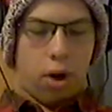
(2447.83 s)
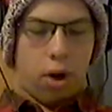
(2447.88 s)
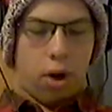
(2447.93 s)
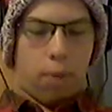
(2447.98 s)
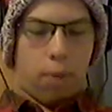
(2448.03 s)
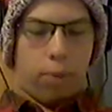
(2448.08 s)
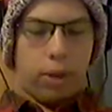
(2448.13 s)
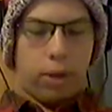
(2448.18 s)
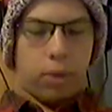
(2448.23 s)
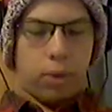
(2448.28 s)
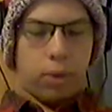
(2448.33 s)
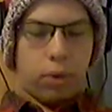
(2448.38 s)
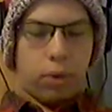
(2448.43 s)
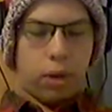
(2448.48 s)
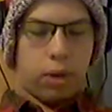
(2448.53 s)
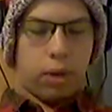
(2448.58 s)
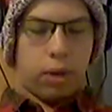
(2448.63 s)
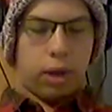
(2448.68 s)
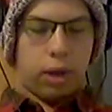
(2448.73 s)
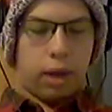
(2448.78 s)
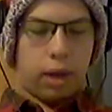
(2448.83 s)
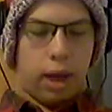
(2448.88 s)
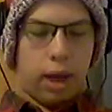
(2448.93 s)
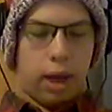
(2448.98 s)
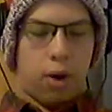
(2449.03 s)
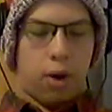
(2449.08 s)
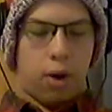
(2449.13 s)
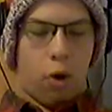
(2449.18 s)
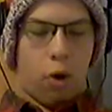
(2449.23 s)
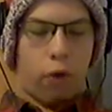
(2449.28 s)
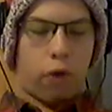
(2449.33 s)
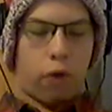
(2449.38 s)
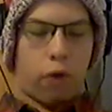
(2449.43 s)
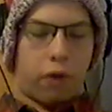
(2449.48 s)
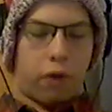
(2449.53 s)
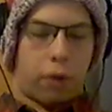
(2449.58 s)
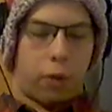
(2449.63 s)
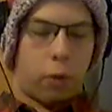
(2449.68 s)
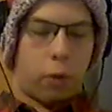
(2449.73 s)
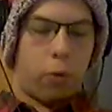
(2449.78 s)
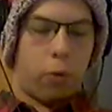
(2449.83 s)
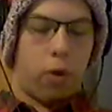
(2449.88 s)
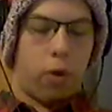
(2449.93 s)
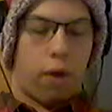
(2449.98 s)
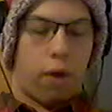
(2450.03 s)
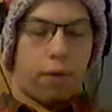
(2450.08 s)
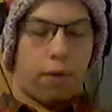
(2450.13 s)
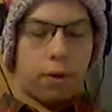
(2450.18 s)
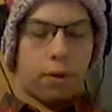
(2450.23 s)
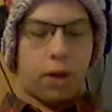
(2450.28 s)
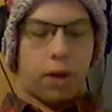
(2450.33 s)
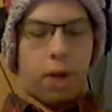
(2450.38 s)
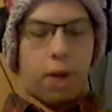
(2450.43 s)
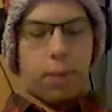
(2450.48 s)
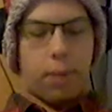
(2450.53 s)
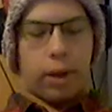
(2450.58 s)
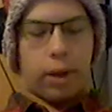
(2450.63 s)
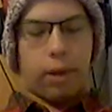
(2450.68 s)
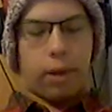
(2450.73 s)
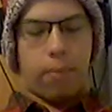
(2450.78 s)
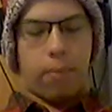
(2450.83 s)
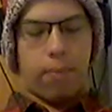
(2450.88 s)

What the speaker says: a place where you can get an overview of your topic.